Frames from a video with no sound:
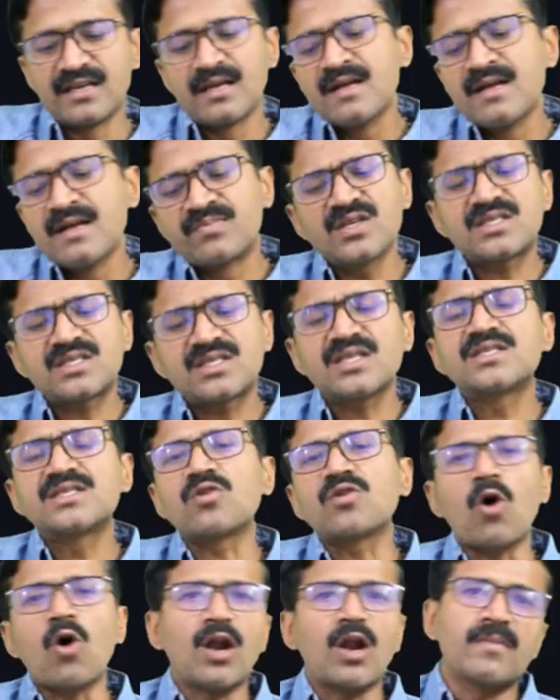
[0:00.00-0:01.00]
This is
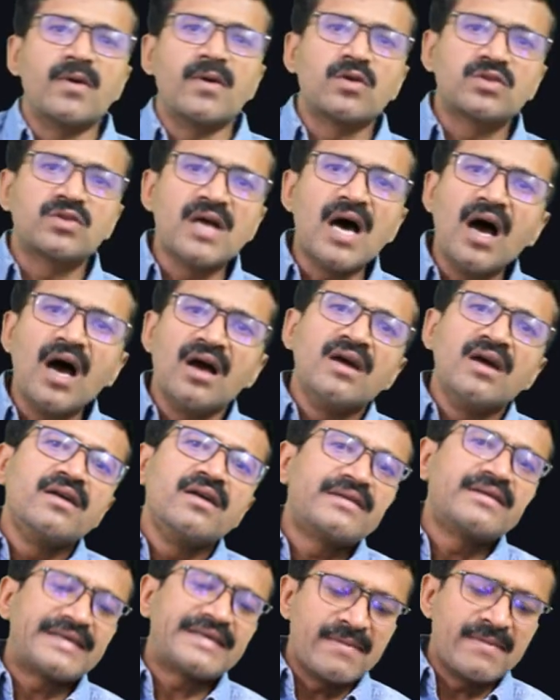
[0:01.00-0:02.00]
all about the
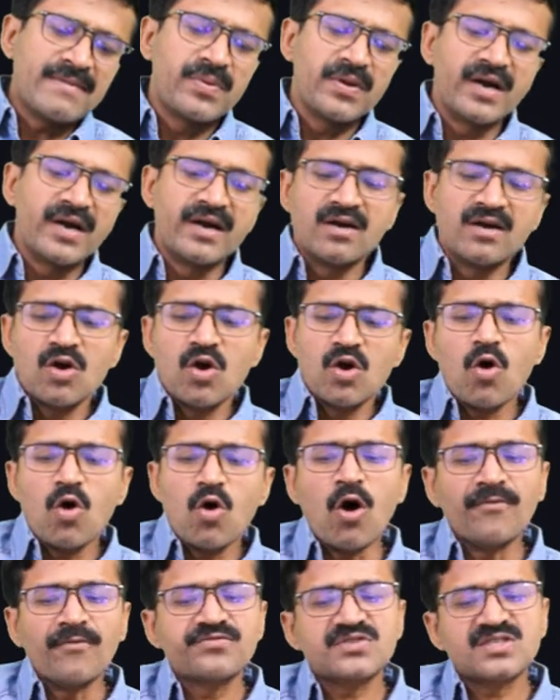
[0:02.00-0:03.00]
time period
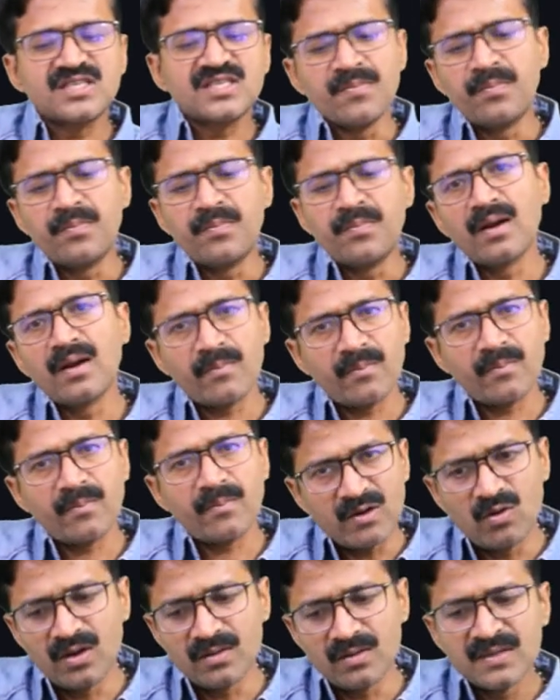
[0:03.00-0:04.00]
of simple
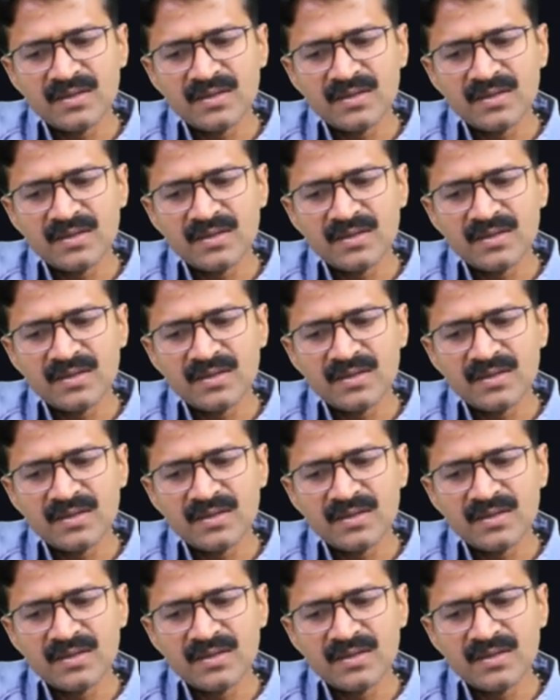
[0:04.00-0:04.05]
pendulum.